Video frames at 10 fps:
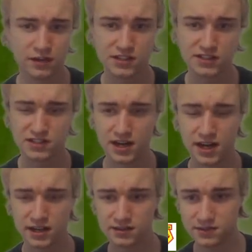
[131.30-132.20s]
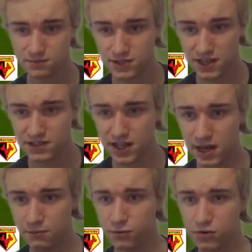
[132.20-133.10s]
think it's a tight
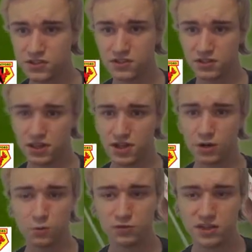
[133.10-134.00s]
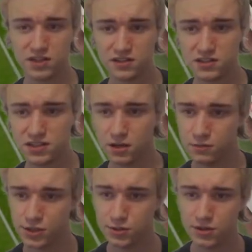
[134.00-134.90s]
game for us, and I hope we can get the
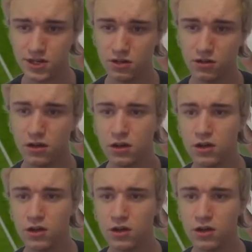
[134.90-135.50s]
W here.